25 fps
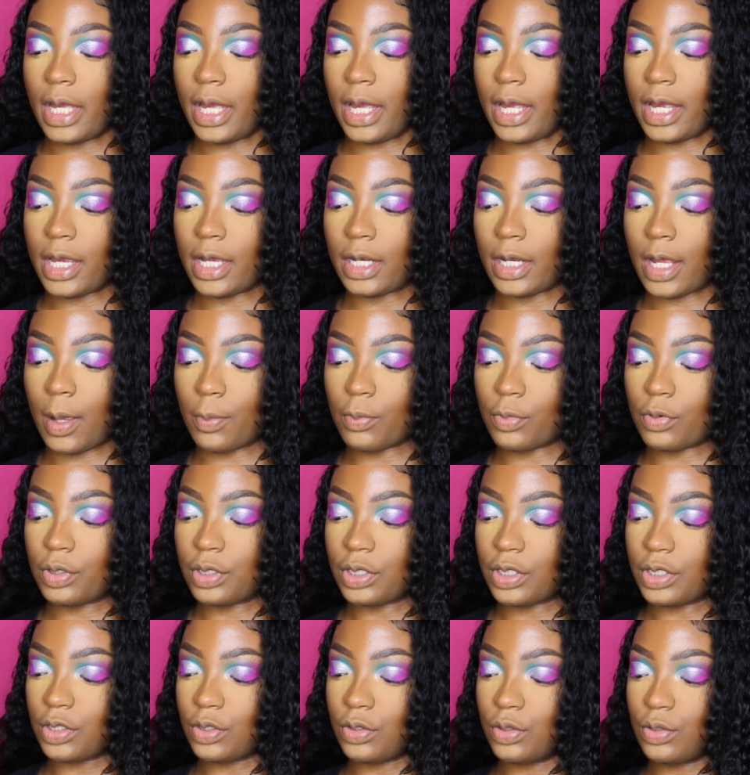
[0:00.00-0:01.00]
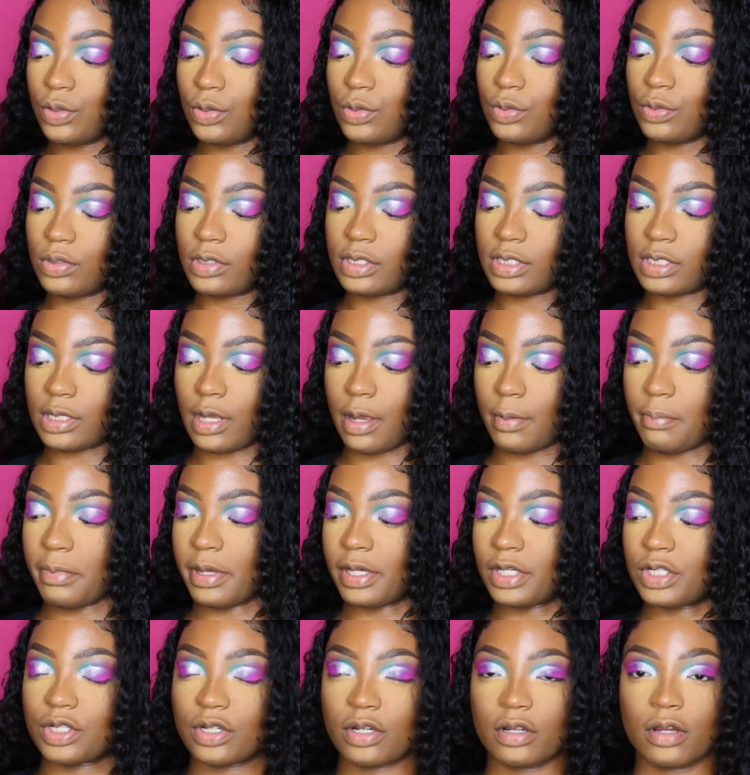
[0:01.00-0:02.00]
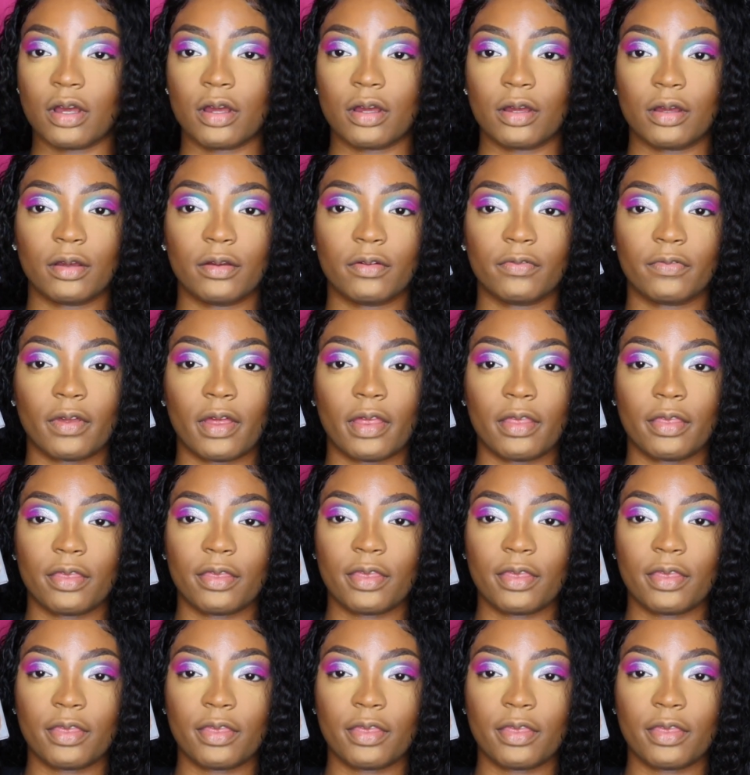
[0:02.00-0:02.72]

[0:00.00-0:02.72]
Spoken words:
and I'm going to use a mixture of